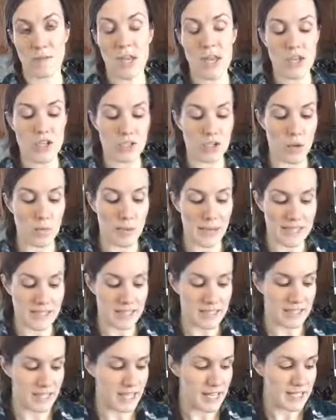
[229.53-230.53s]
So
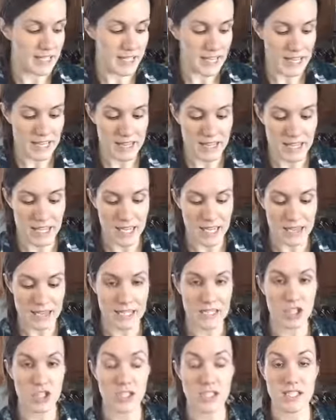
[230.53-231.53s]
basically, it's anything that
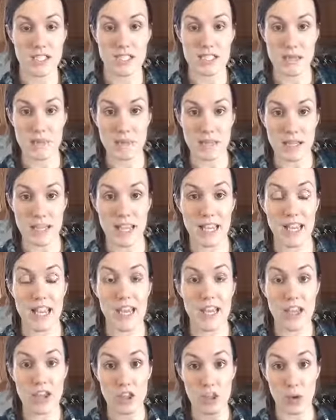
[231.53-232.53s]
should stimulate
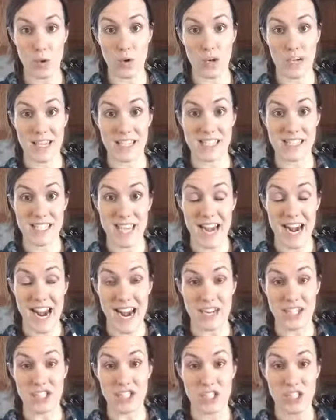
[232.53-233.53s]
the organs that
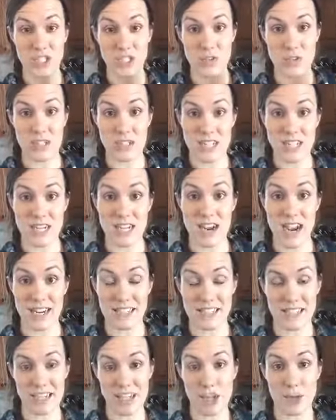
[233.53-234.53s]
actually do the
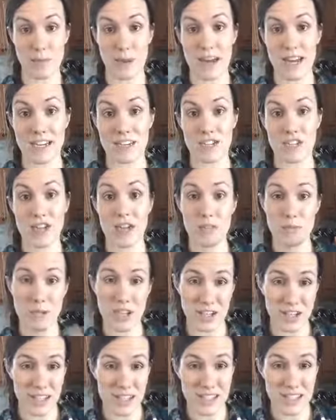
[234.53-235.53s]
detoxing in your body. So that would be your
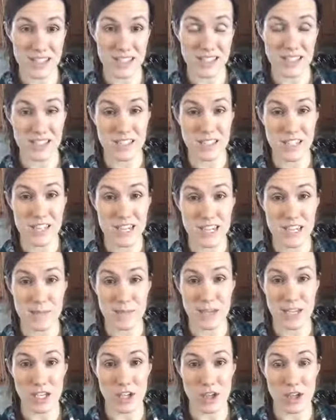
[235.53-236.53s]
kidneys, because kidneys
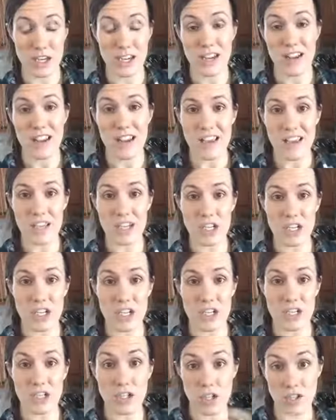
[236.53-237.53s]
make urine, and
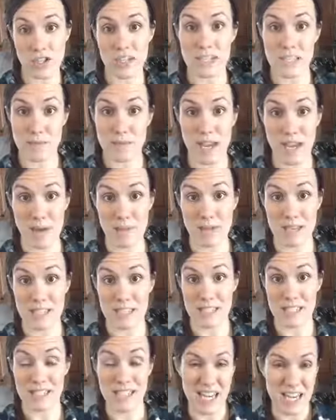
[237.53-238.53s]
urine is made because
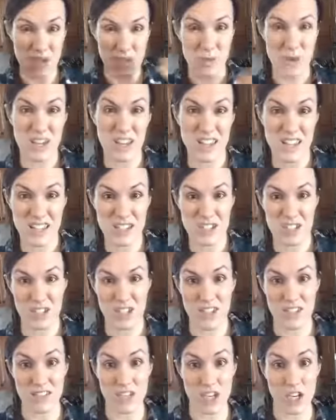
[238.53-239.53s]
it's getting rid of the extra
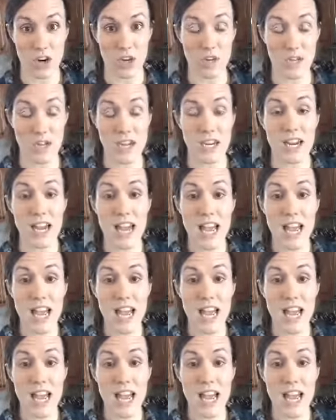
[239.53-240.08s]
stuff that you don't need.